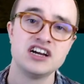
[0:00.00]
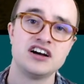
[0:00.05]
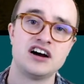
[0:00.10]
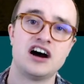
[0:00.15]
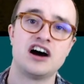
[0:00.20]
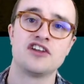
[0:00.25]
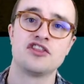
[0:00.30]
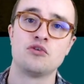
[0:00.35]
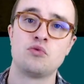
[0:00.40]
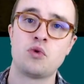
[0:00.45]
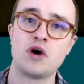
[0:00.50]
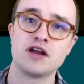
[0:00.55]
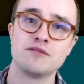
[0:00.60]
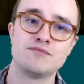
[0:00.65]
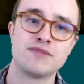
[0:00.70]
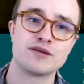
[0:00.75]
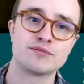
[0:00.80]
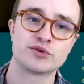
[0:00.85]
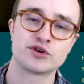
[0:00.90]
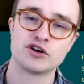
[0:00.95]
The
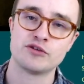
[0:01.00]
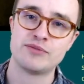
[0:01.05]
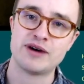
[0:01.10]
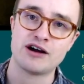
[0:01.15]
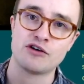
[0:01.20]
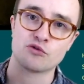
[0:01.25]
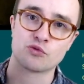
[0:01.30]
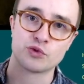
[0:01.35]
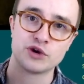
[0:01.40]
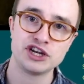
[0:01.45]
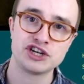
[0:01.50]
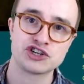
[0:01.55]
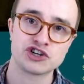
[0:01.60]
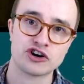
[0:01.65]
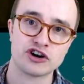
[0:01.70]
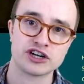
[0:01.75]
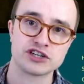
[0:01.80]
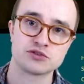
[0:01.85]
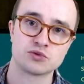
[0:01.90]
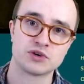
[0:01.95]
one bummer about
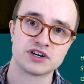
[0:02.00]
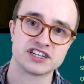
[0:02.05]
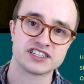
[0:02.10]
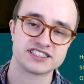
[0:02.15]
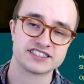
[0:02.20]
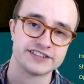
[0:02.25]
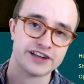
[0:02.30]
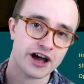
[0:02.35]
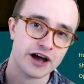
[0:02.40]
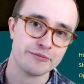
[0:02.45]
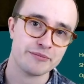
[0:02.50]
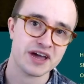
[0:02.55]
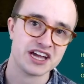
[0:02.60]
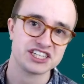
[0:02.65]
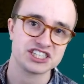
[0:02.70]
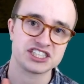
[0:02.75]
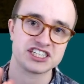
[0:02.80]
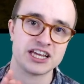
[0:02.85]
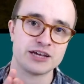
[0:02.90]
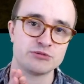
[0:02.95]
recharge when it's not
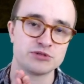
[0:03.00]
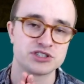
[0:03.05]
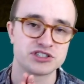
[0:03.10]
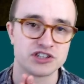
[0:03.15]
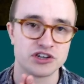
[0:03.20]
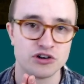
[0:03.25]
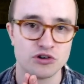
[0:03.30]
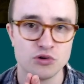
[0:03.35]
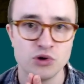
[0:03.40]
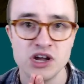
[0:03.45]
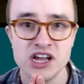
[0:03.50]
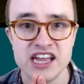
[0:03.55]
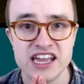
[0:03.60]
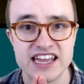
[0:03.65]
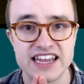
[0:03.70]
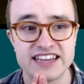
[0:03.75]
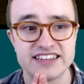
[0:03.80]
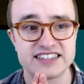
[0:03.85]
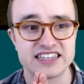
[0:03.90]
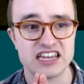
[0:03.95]
magic damage though,
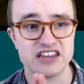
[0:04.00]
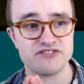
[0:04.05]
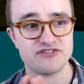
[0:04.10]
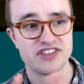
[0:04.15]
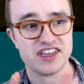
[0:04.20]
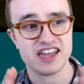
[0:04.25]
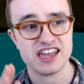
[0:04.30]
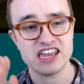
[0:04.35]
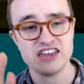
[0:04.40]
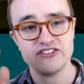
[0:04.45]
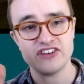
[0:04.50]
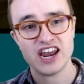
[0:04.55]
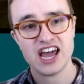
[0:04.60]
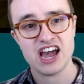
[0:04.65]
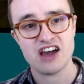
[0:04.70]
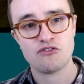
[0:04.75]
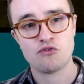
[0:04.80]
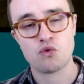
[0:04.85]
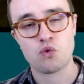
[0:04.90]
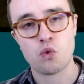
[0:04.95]
is if they even
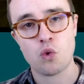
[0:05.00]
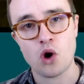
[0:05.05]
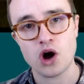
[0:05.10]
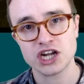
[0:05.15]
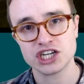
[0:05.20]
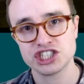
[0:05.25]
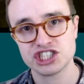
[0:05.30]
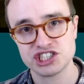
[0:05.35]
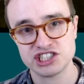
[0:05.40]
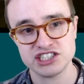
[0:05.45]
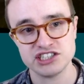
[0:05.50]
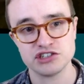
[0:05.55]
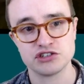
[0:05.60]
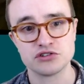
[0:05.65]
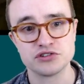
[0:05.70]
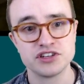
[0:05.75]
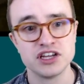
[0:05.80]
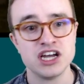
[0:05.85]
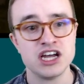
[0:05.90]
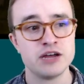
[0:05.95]
have 1
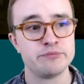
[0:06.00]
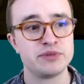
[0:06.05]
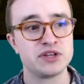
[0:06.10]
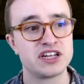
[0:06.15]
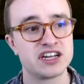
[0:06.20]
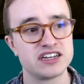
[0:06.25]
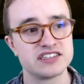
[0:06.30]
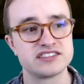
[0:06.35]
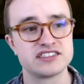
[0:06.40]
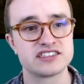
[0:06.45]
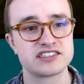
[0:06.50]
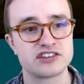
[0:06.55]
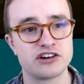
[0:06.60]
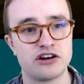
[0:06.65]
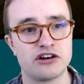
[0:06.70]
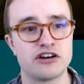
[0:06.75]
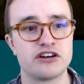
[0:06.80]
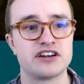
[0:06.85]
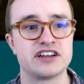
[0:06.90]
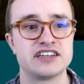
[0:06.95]
shield, because this
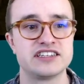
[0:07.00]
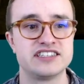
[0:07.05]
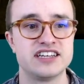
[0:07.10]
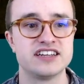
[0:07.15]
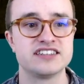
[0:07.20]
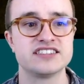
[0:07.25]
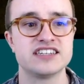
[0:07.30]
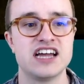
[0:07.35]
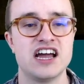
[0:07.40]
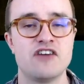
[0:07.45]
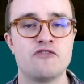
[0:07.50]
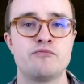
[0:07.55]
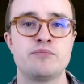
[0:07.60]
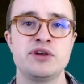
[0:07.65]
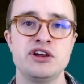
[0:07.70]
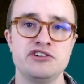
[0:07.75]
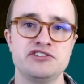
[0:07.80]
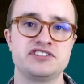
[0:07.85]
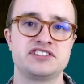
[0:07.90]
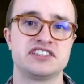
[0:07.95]
card doesn't have
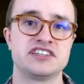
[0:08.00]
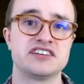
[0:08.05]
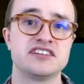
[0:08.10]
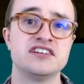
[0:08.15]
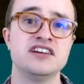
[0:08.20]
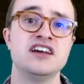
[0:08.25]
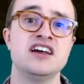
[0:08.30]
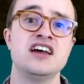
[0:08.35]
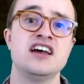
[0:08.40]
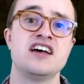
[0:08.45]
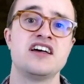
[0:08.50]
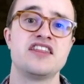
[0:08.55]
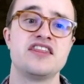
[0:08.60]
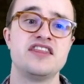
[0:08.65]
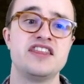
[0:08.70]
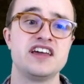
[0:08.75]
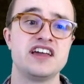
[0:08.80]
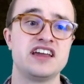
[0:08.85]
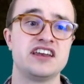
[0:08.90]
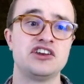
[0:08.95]
piercing,
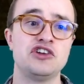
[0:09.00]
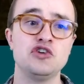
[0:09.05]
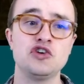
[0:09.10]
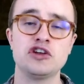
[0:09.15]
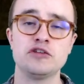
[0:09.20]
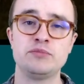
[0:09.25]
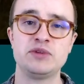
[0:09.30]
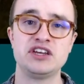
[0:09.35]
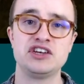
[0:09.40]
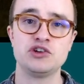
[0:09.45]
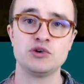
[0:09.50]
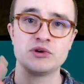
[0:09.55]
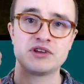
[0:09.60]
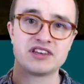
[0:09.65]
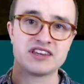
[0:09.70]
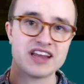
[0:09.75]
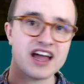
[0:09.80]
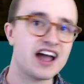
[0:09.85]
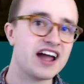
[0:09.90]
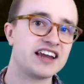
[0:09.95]
then you could be
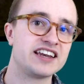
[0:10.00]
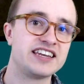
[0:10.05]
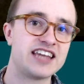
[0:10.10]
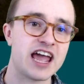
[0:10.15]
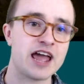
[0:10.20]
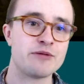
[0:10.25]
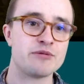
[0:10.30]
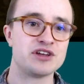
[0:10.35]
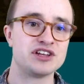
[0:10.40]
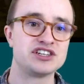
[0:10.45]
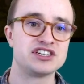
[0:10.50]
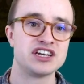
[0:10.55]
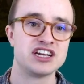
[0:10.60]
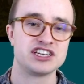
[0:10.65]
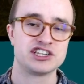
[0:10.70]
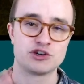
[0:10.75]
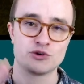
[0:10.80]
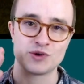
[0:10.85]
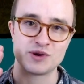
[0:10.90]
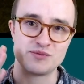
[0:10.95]
doing 9 damage
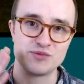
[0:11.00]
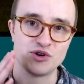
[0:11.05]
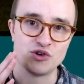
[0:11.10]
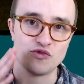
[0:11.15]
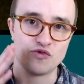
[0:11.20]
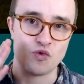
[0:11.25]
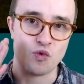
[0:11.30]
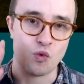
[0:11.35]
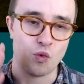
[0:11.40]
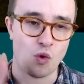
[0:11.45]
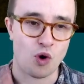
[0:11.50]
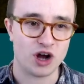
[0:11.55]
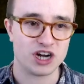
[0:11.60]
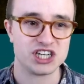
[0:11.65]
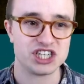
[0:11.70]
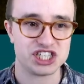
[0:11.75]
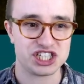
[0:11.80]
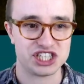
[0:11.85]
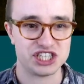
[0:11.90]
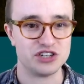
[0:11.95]
to remove
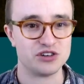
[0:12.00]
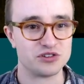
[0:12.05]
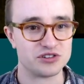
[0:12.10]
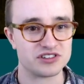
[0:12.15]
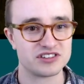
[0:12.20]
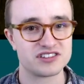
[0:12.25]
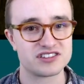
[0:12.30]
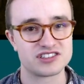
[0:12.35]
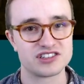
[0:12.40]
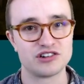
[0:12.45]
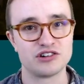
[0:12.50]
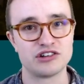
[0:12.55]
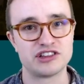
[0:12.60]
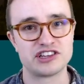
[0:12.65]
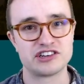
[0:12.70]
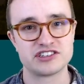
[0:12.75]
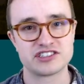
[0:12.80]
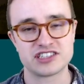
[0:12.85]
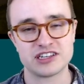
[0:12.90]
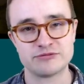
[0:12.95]
1 shield. So
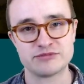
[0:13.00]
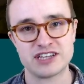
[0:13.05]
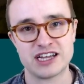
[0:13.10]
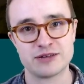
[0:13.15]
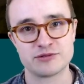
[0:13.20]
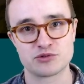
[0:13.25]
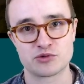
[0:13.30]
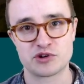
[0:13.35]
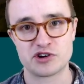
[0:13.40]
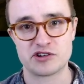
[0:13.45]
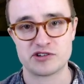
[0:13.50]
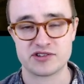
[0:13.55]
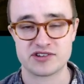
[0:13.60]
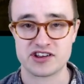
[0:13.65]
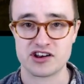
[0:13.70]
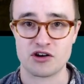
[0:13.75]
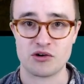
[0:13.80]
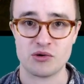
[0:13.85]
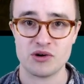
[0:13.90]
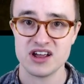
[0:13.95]
there's sometimes where,
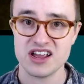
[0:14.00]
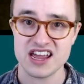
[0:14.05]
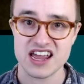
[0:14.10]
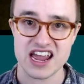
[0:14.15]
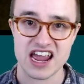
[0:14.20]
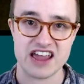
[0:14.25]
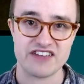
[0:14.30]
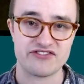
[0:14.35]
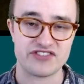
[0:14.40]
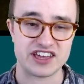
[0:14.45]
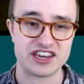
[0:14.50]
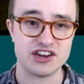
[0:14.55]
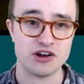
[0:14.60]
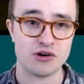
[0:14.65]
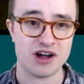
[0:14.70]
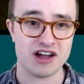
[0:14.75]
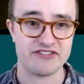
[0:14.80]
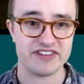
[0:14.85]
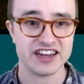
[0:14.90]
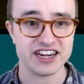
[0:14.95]
you know, if they
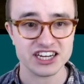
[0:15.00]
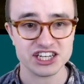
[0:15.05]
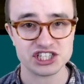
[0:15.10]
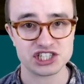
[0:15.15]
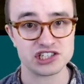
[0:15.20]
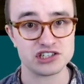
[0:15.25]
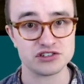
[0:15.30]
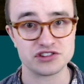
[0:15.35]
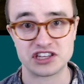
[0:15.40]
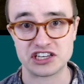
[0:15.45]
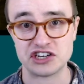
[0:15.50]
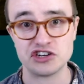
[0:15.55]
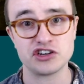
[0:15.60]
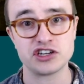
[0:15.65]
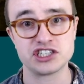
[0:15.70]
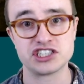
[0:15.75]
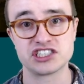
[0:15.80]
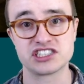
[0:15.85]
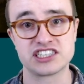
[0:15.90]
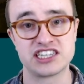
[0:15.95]
don't have any shield, then you
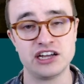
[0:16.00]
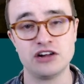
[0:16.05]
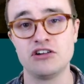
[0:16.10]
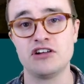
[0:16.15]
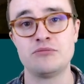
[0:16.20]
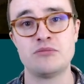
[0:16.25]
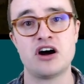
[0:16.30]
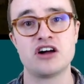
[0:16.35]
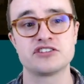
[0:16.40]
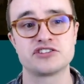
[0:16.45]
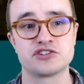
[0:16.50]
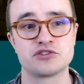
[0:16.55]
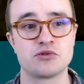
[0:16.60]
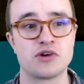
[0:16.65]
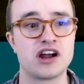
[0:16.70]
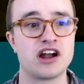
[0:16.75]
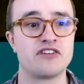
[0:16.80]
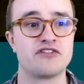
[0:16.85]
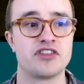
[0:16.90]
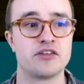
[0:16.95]
could just kill a monster
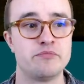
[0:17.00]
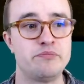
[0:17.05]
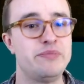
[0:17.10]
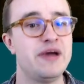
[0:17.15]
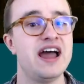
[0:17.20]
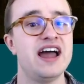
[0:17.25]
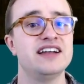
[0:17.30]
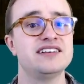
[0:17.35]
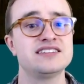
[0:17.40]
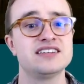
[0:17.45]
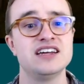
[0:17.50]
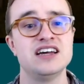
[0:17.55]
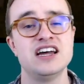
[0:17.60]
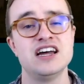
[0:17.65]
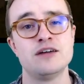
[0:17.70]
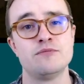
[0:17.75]
right off the bat.